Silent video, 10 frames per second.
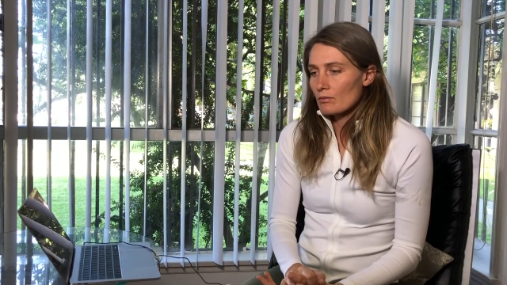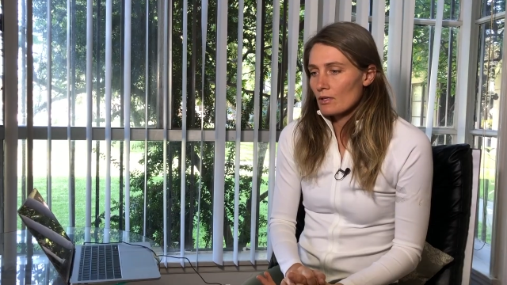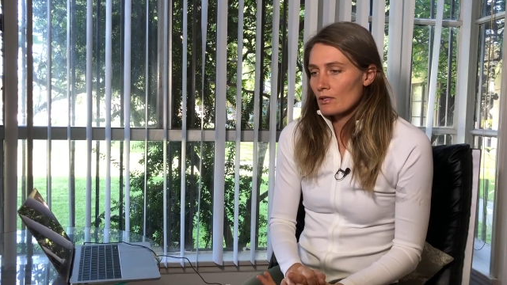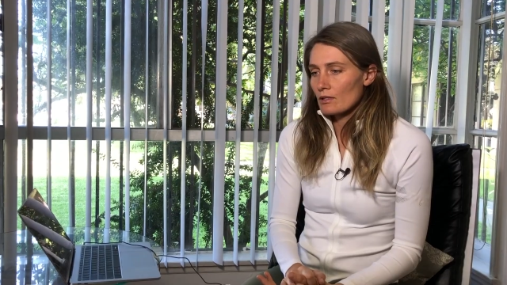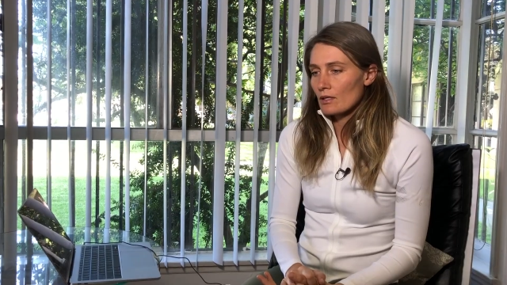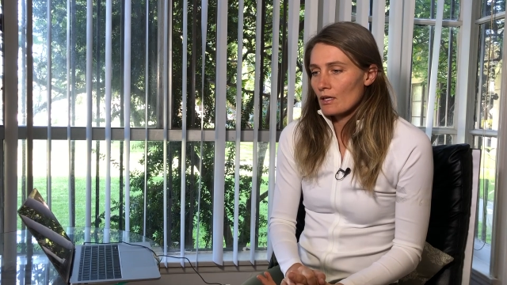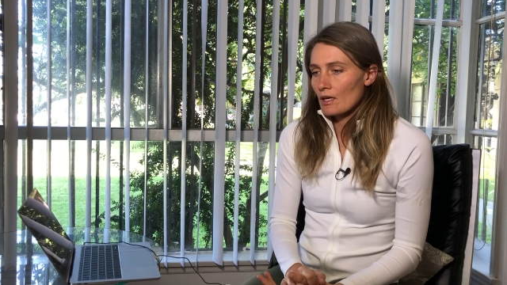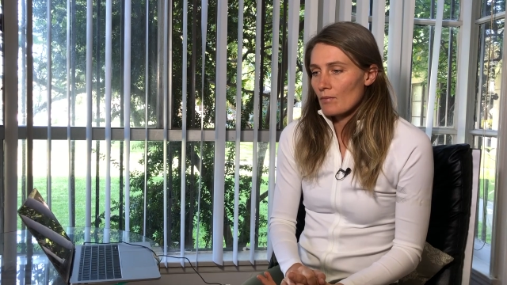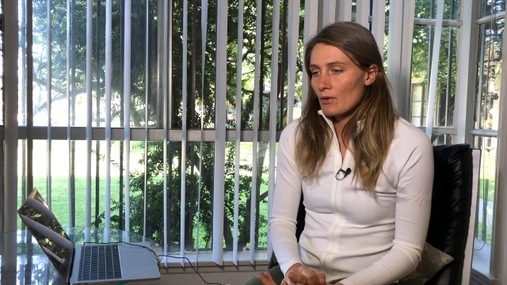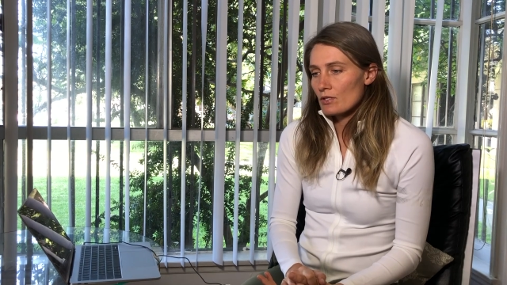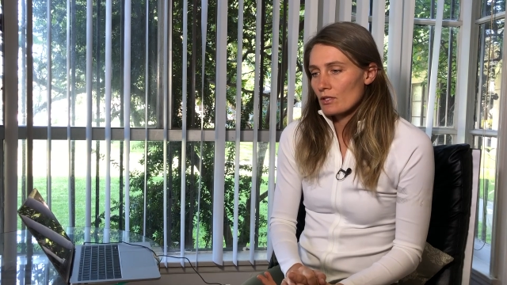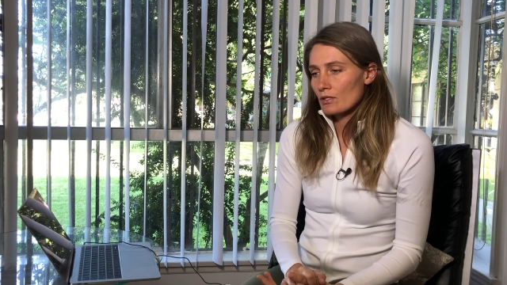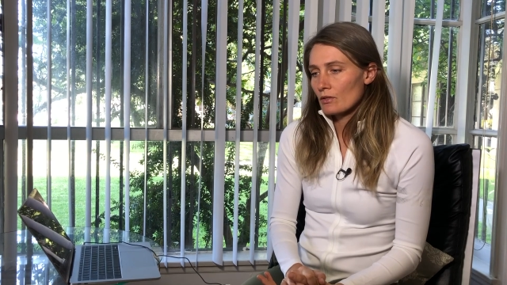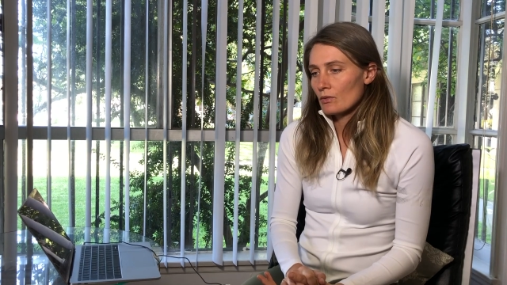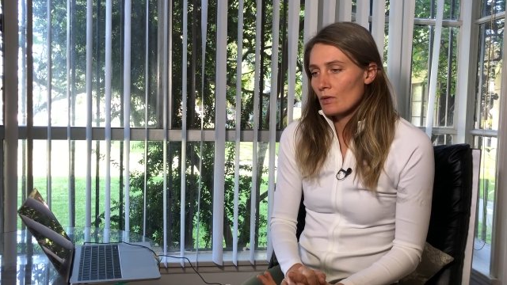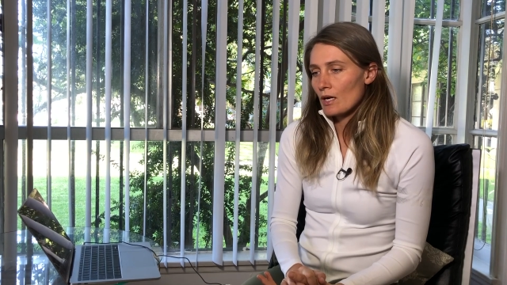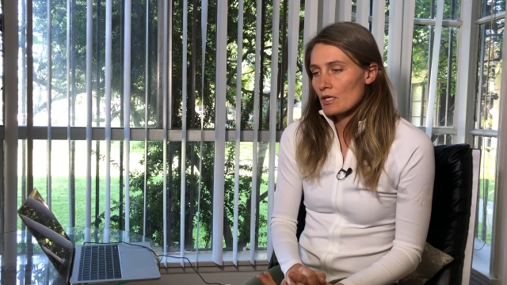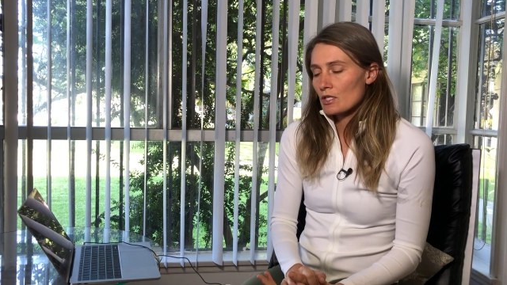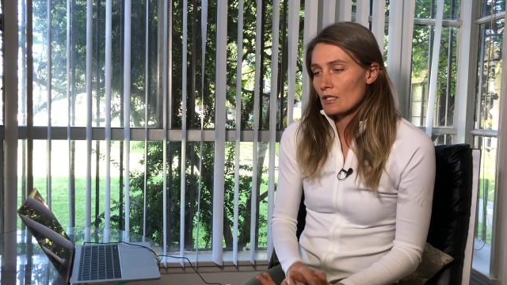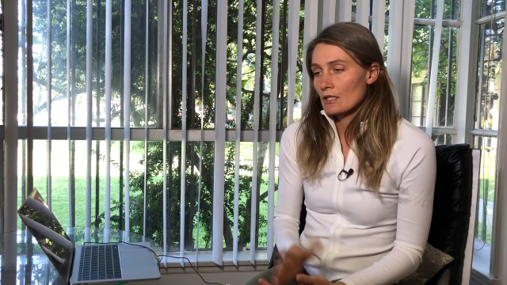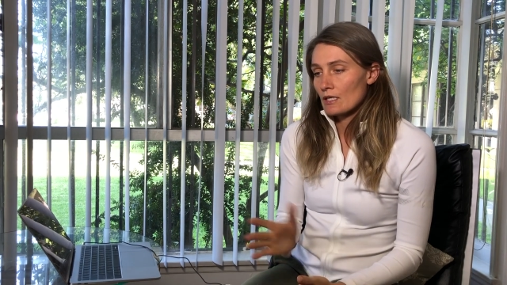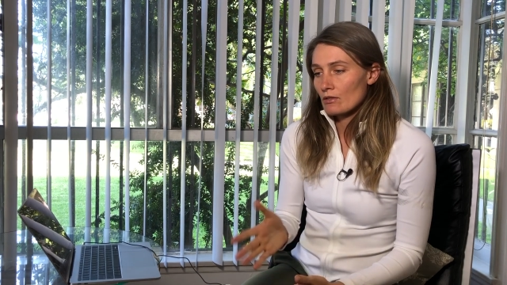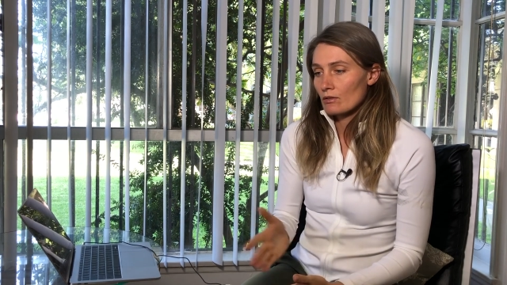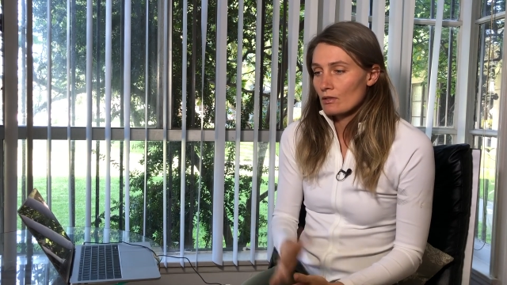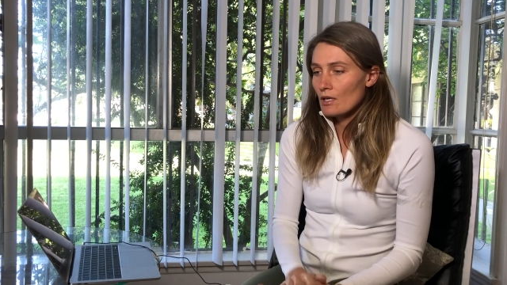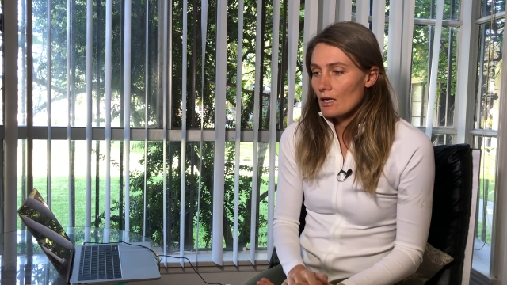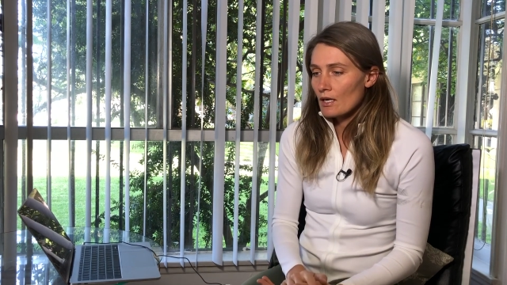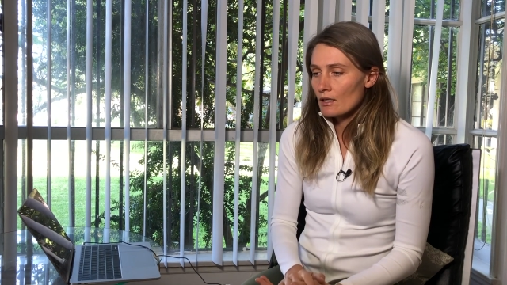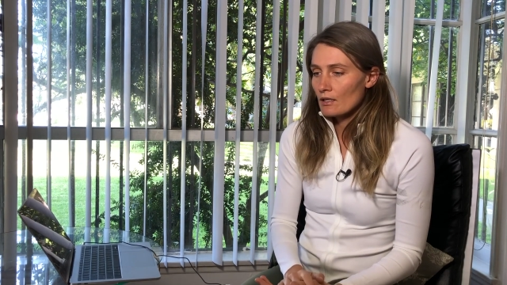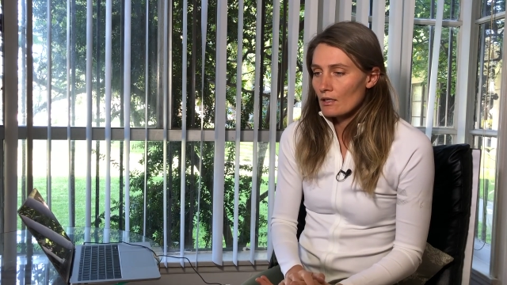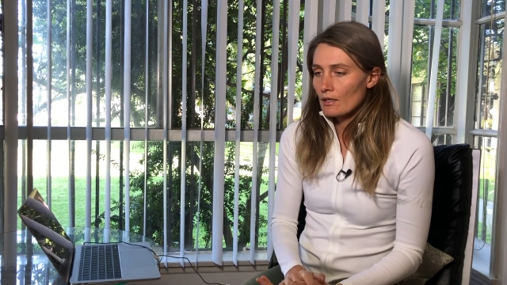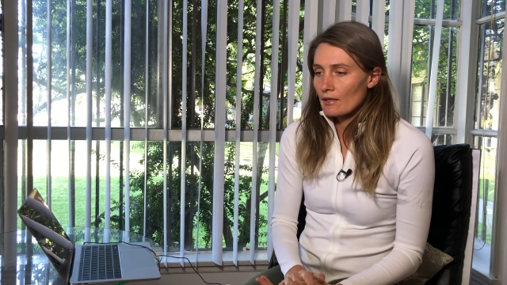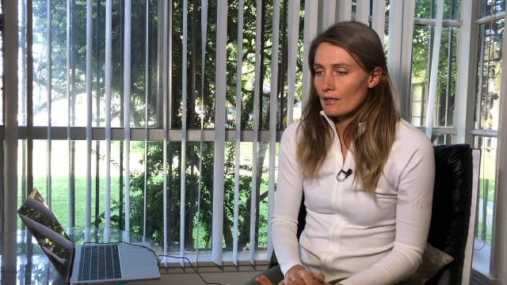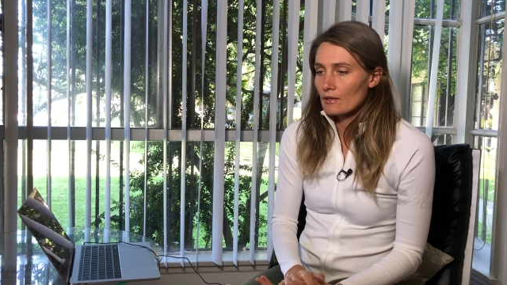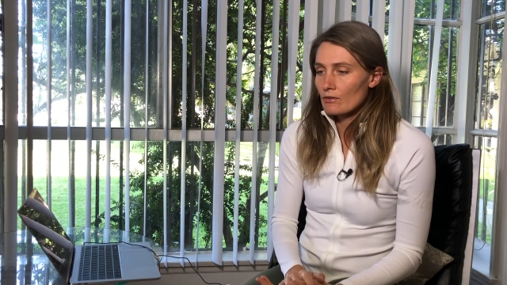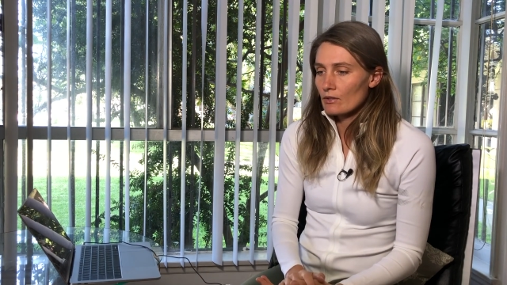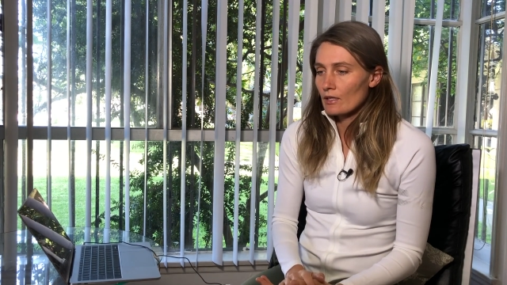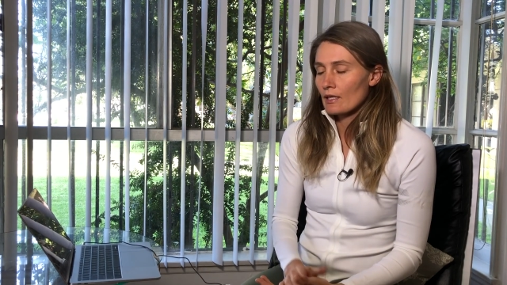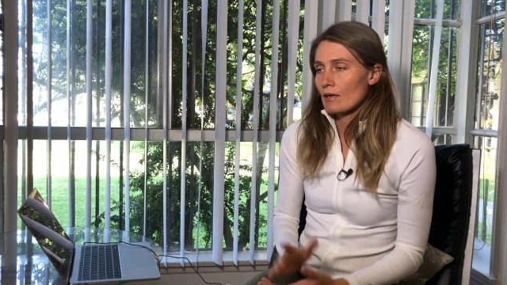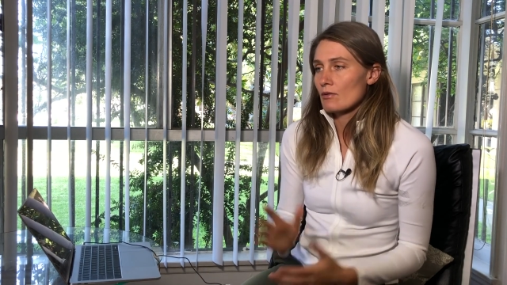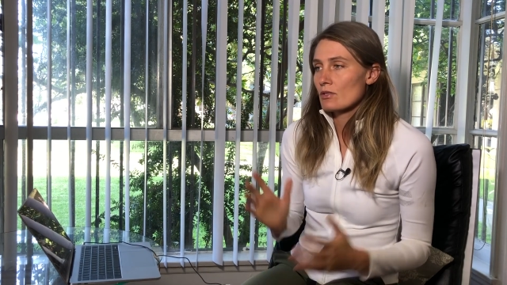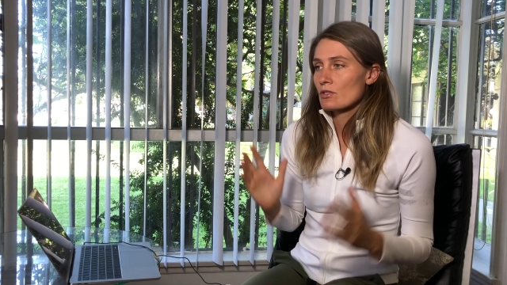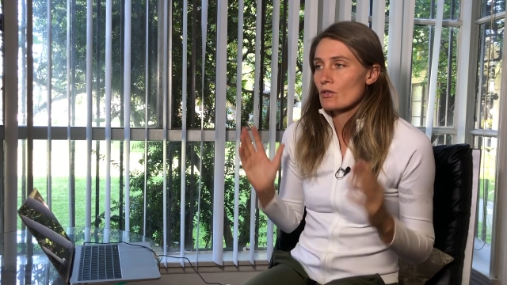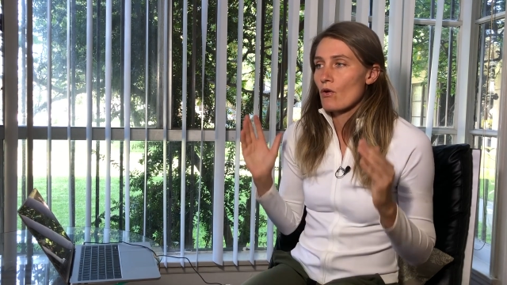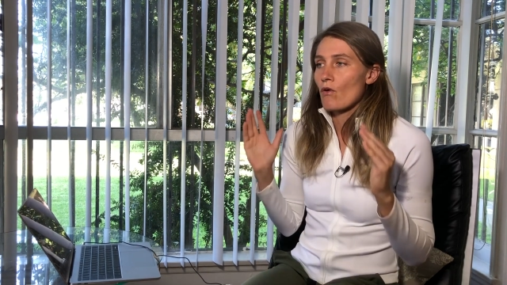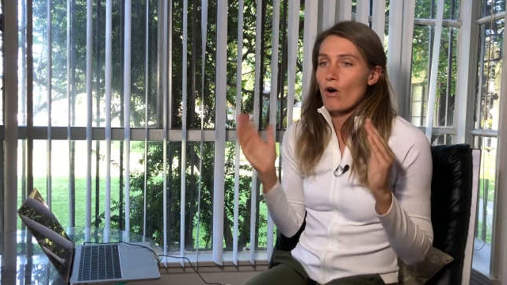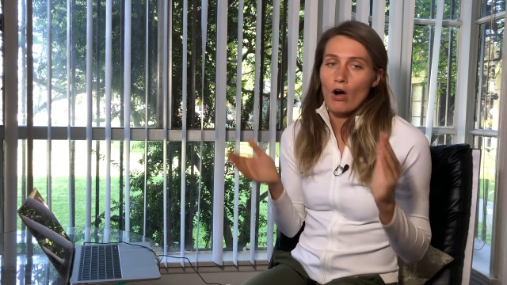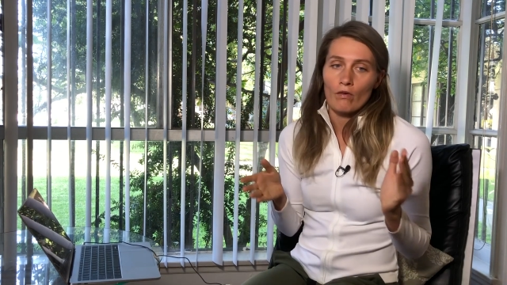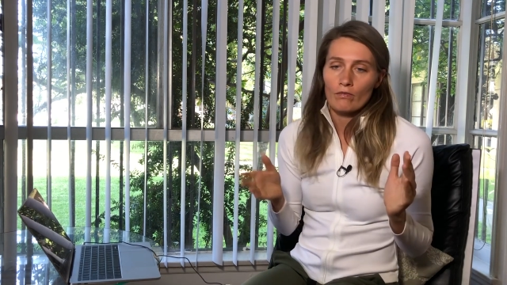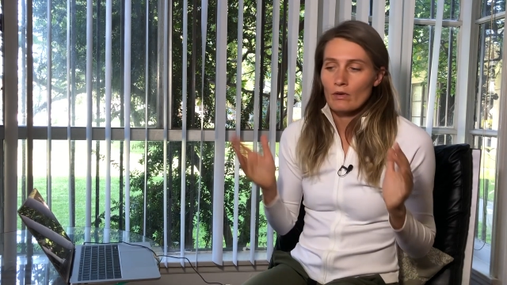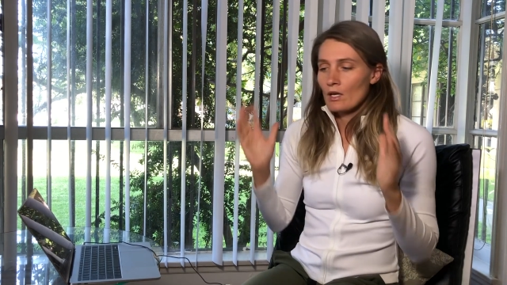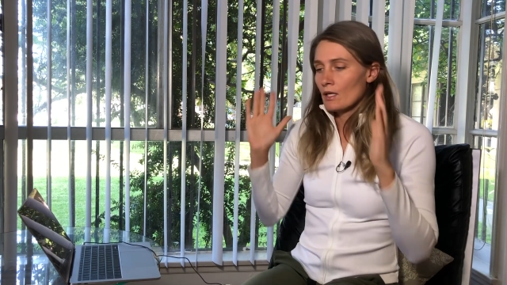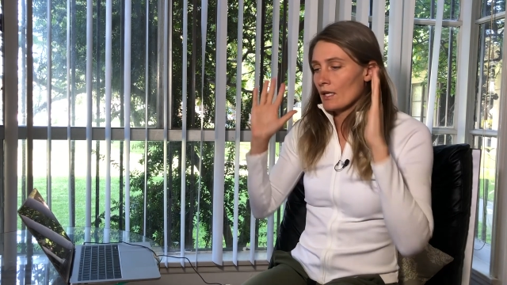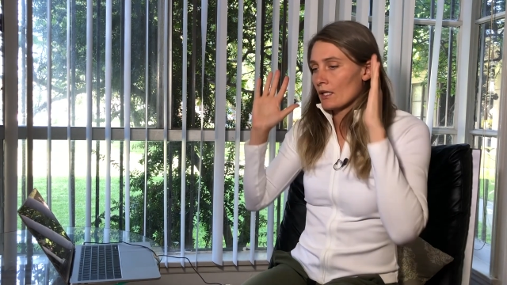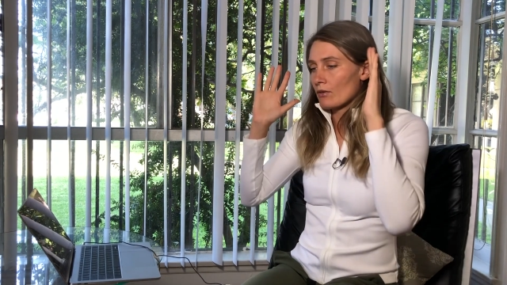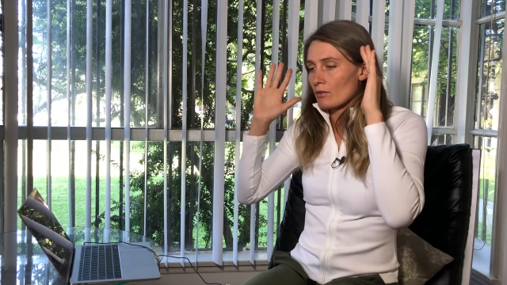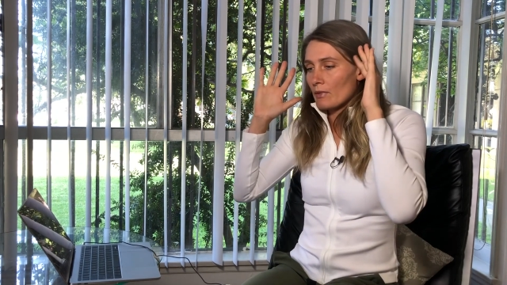with a person who actually lands on the line, it looked like I was so off. Like it looked,